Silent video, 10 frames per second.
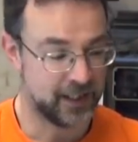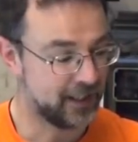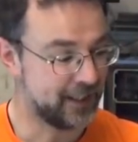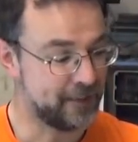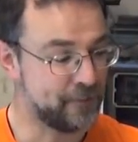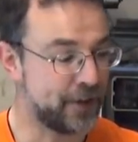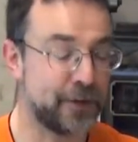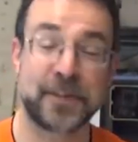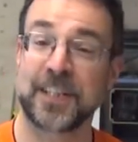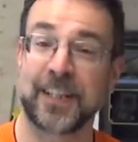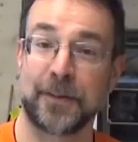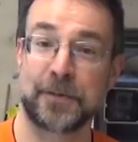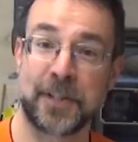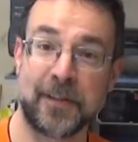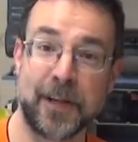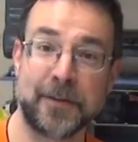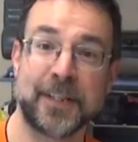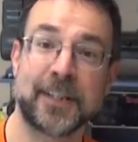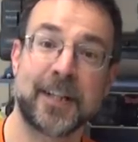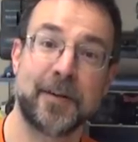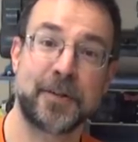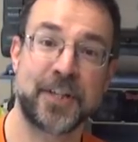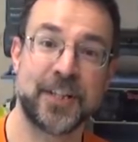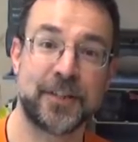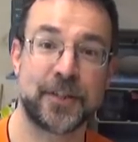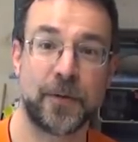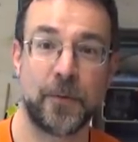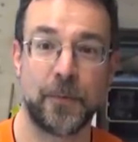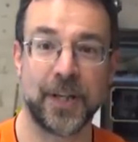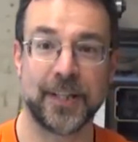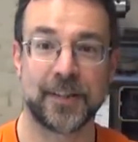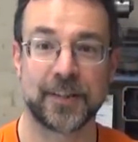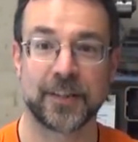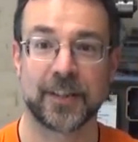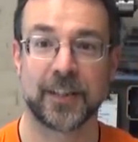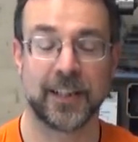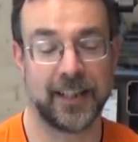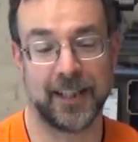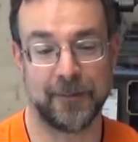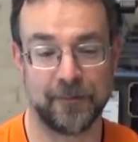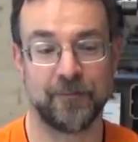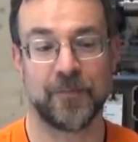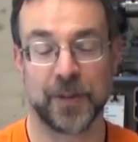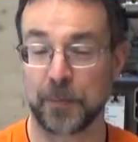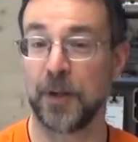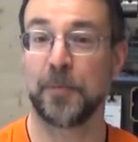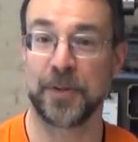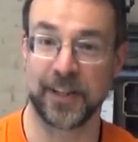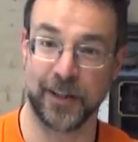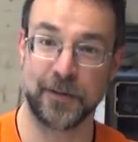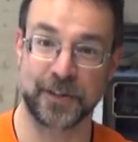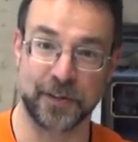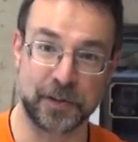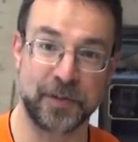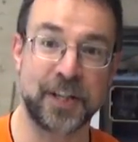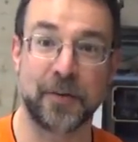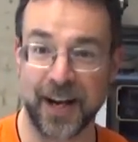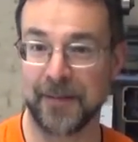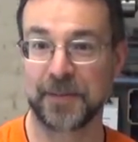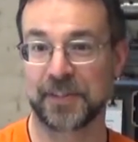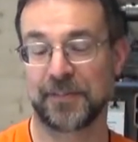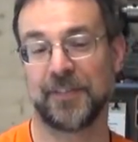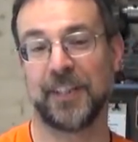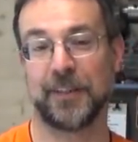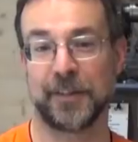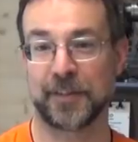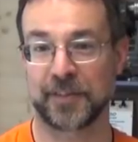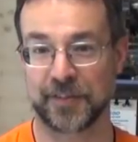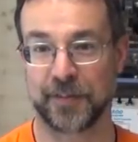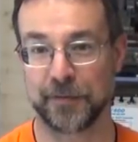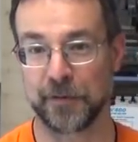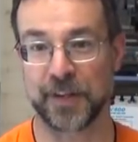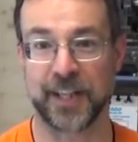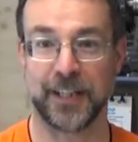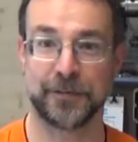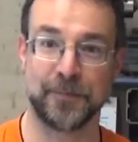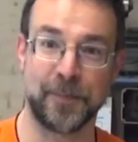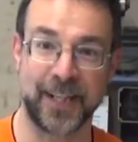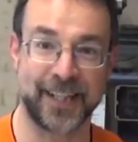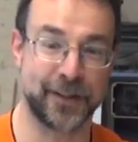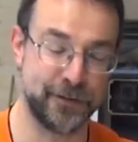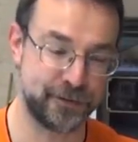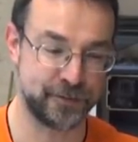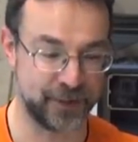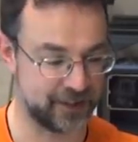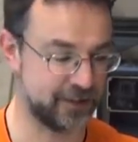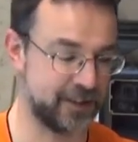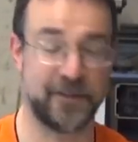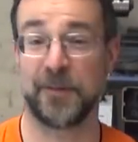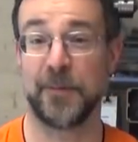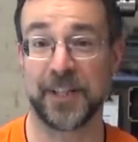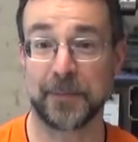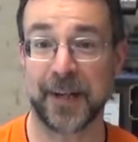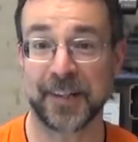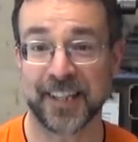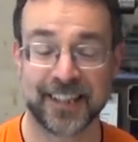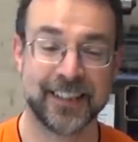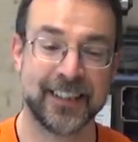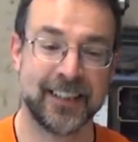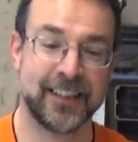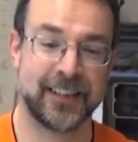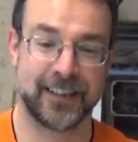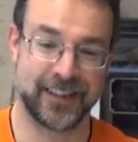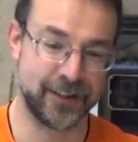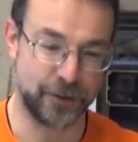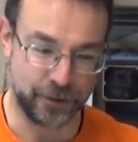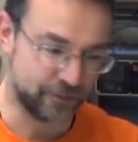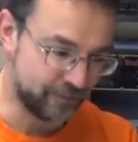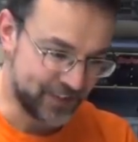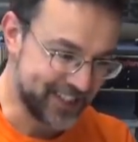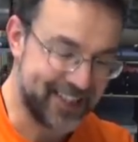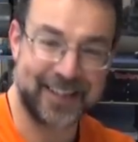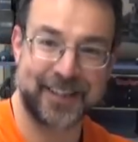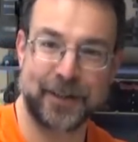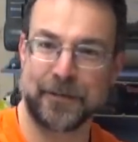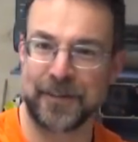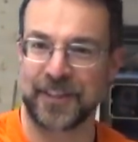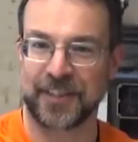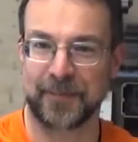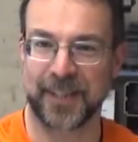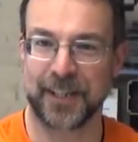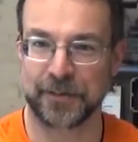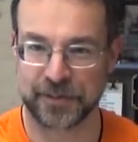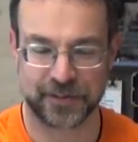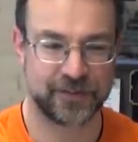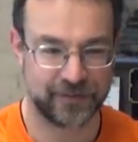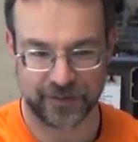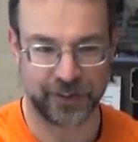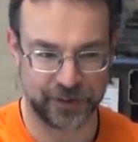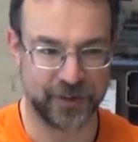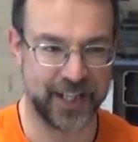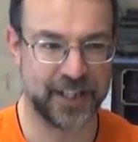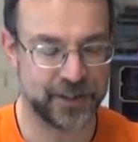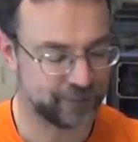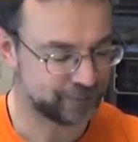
Obviously, I also loaded the cartridges with the appropriate load, so the 3 grams and not the 4.5 and bleeding off, because I don't want to waste powder or decant it off into something else on the range.